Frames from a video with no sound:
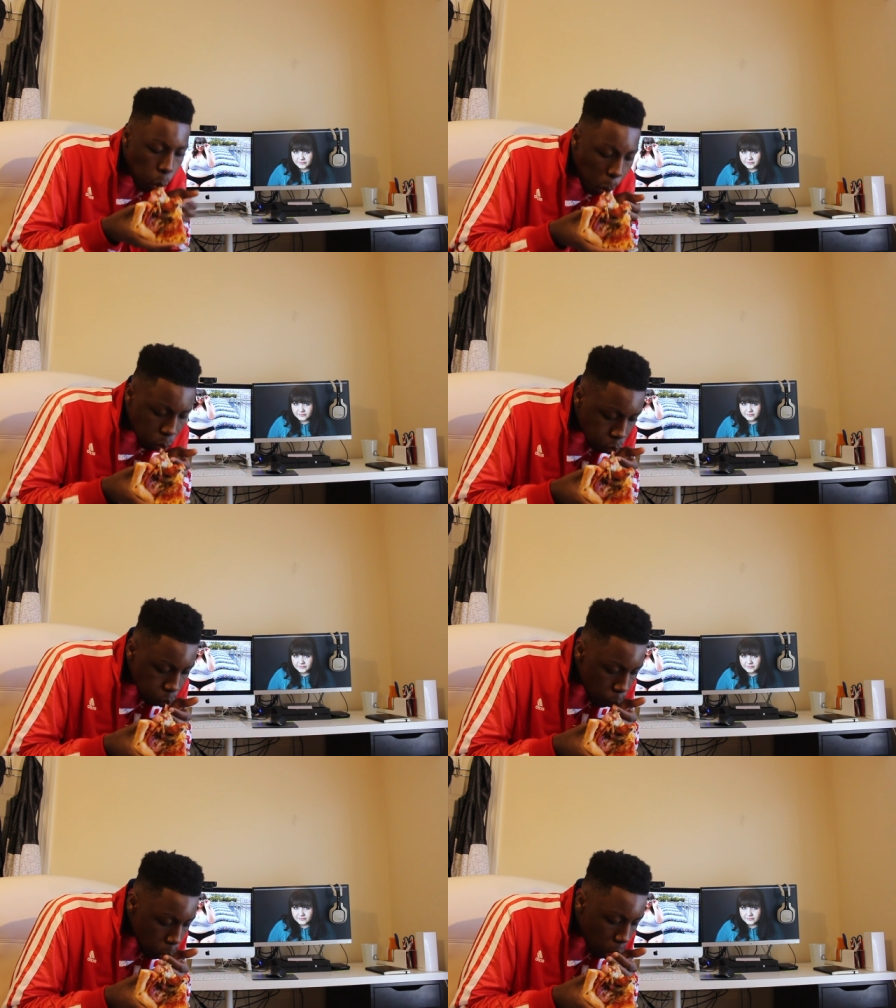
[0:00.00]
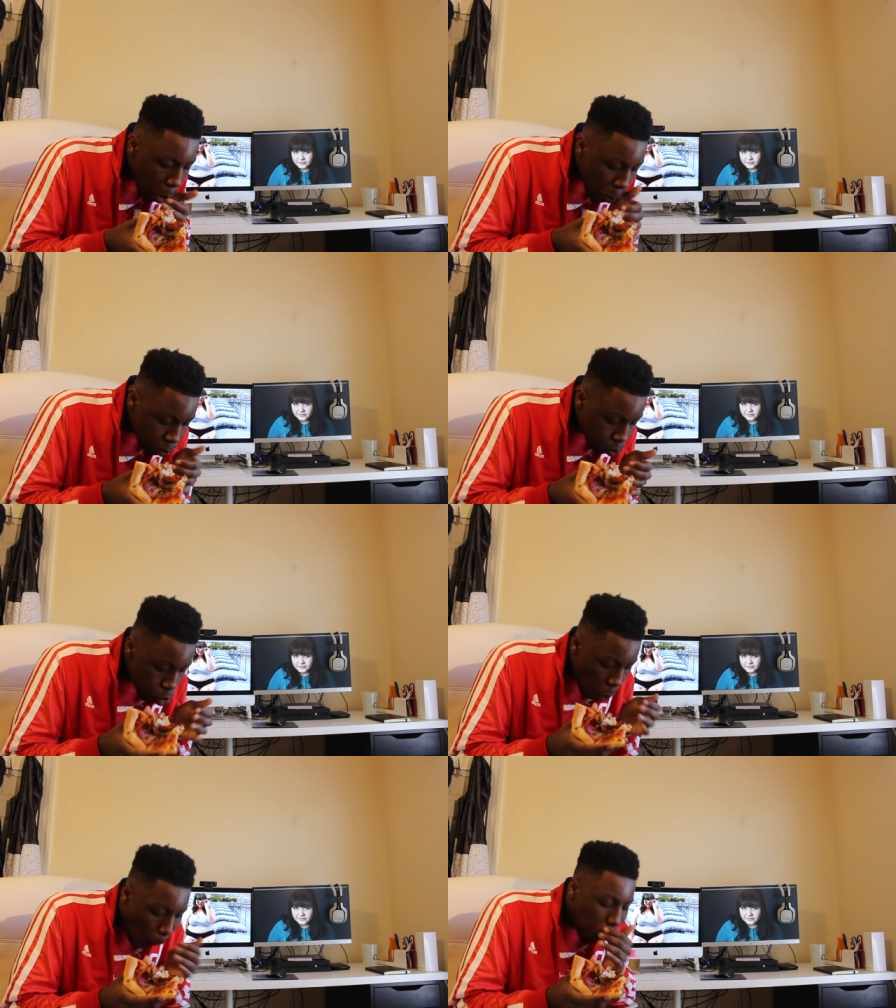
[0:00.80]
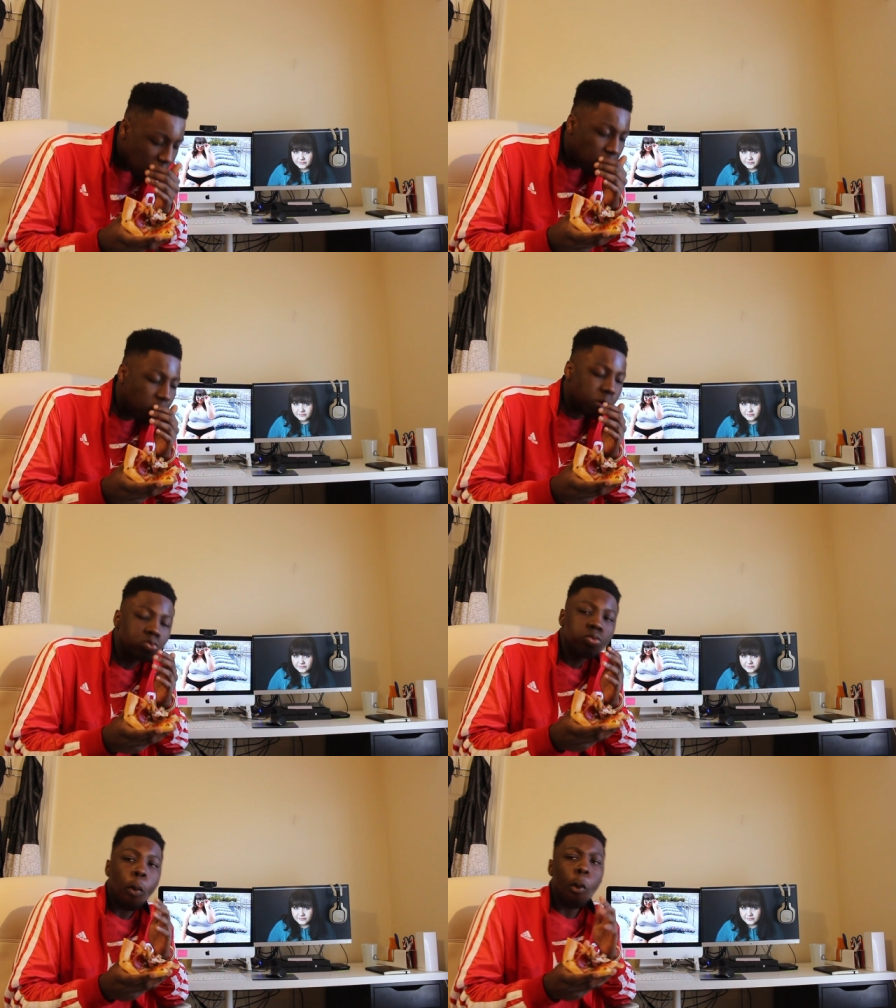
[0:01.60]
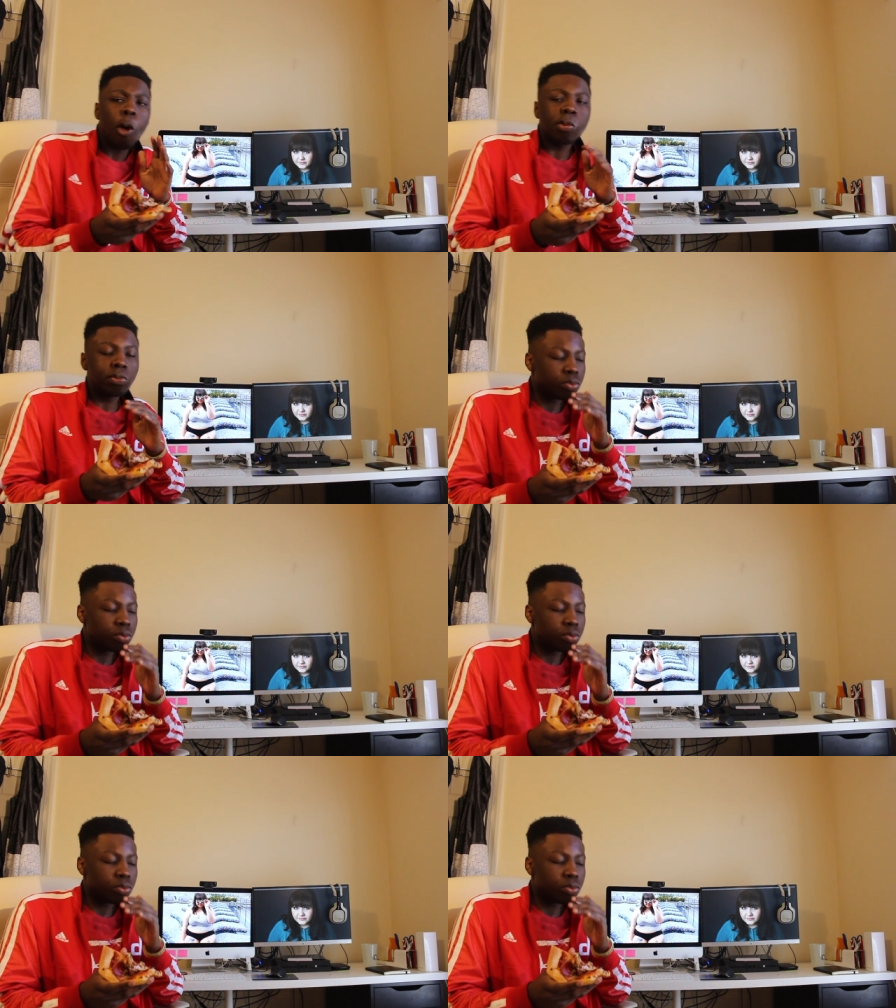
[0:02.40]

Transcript: Oh my god. Whoa.